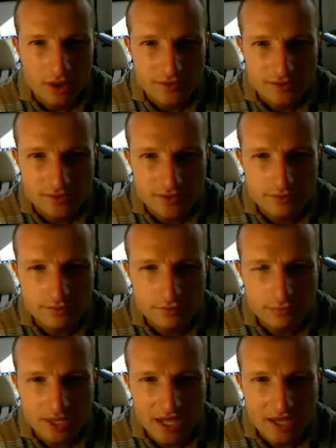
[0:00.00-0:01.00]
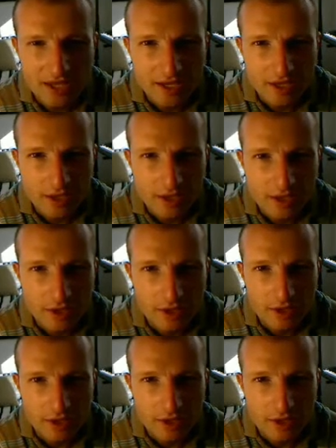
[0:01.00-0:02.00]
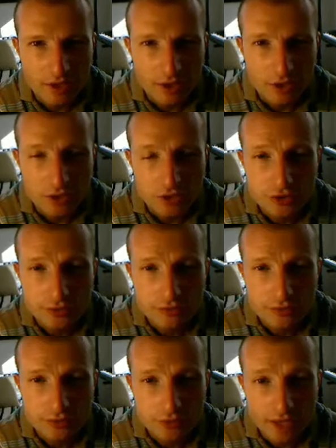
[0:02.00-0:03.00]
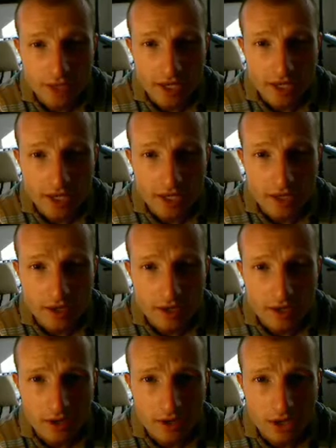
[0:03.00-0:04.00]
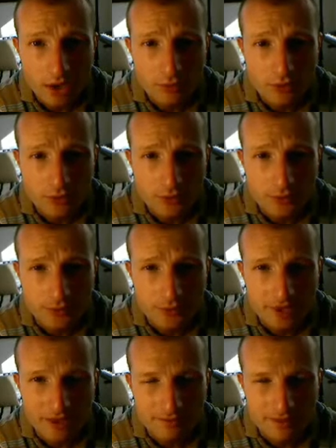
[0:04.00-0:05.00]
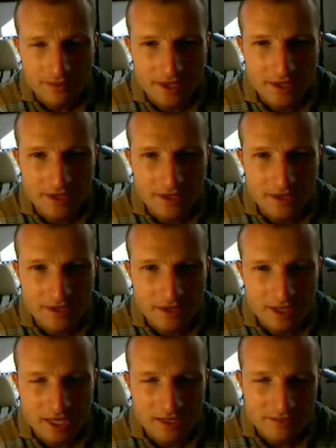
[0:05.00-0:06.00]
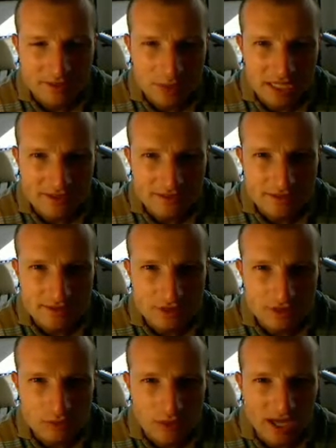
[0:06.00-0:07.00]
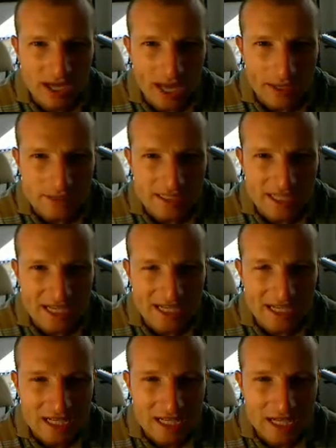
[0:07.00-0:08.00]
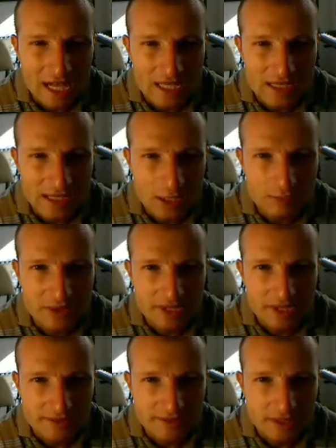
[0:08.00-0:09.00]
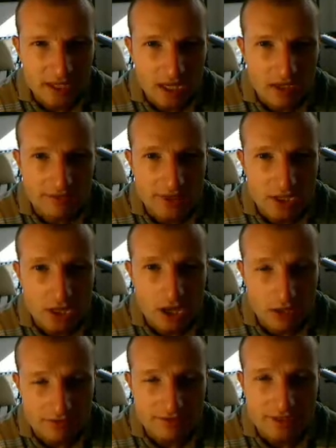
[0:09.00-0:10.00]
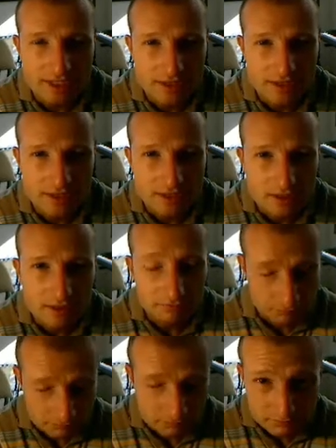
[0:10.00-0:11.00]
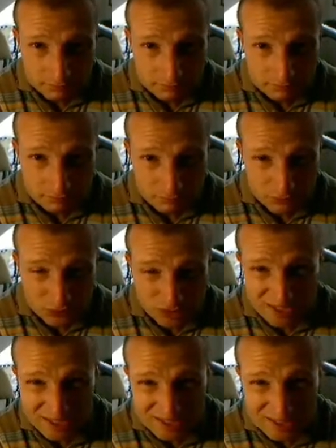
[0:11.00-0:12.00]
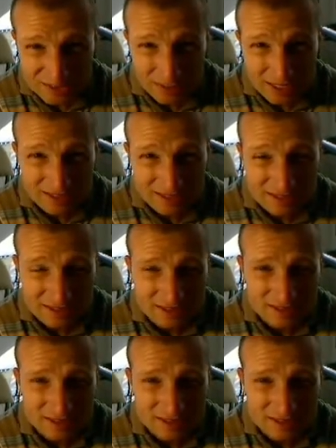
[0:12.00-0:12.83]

S'il vous plaît, je voudrais un peu du café. If it pleases you, I would like a little bit of the coffee. Pretty easy, right?